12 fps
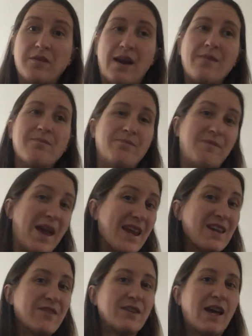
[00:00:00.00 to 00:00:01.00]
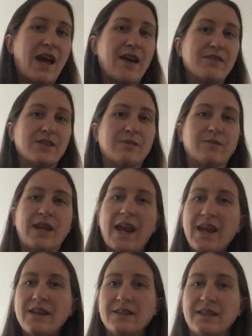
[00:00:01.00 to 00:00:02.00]
I may even have some
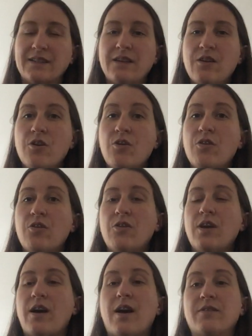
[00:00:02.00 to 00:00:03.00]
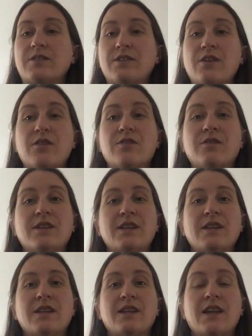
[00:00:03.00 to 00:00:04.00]
candy. So
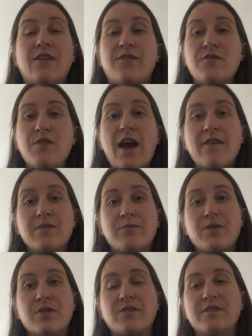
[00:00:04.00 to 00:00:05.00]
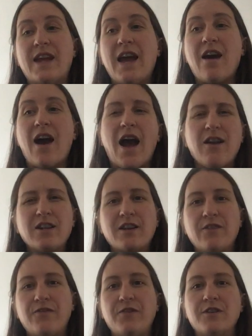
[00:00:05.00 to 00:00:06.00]
if you have the burger now, how are you
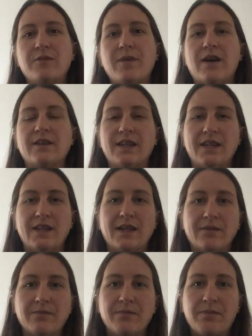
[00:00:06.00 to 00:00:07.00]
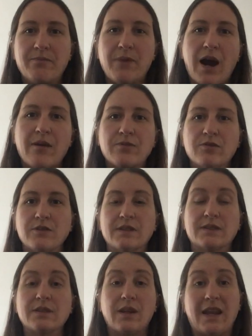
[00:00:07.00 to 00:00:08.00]
going to feel about eating
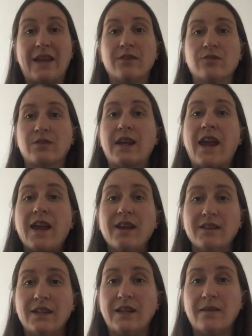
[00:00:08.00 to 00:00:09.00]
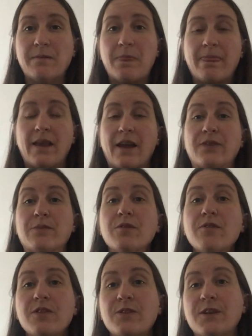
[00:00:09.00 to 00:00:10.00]
popcorn and or candy at the
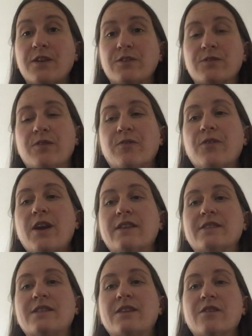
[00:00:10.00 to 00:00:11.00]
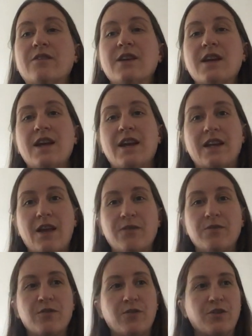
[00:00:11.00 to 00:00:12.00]
movie theaters with friends? So
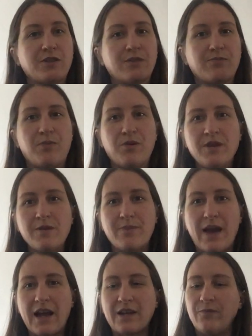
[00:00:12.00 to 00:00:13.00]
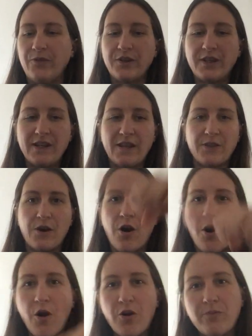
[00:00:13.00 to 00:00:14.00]
again, pulling back, looking at the
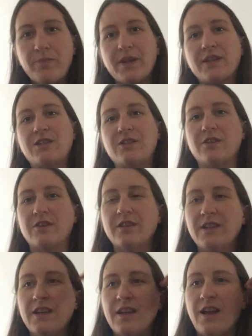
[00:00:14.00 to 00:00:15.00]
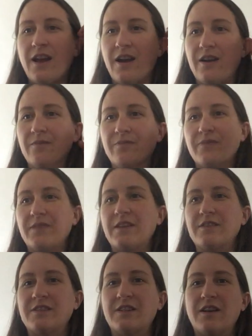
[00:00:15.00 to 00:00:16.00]
whole picture.
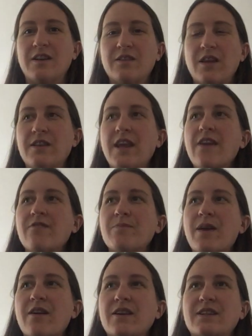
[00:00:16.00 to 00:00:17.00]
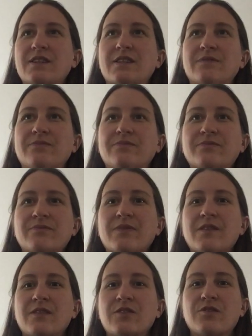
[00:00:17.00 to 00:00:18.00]
There's a Native American
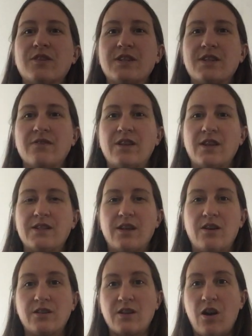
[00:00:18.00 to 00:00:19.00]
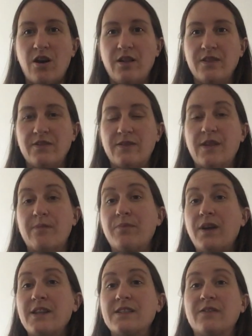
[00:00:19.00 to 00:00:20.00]
tradition they call it that
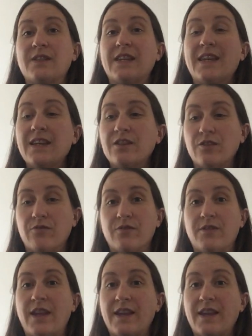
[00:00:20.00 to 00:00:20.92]
place of the eagle, where they